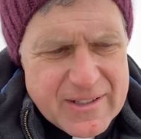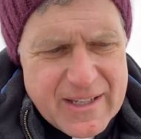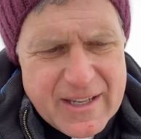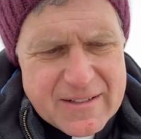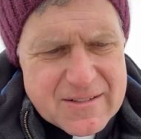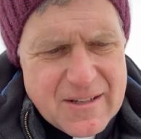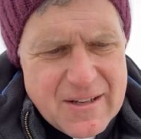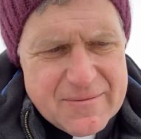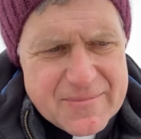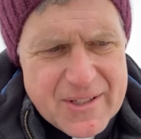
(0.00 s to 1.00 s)
And
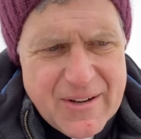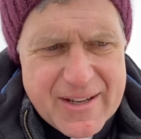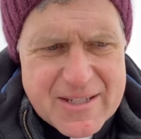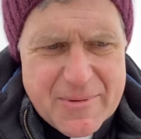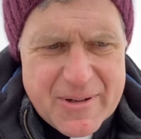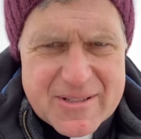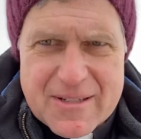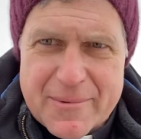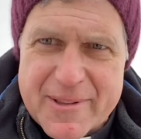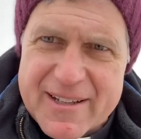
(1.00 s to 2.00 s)
I experience
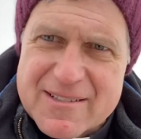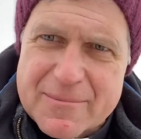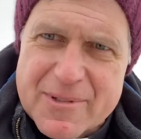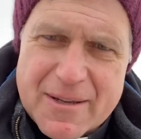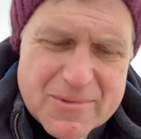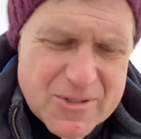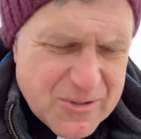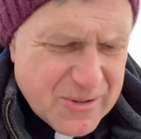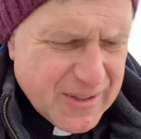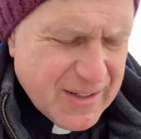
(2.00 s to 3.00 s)
some of that sometimes
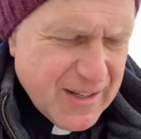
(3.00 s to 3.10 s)
too, and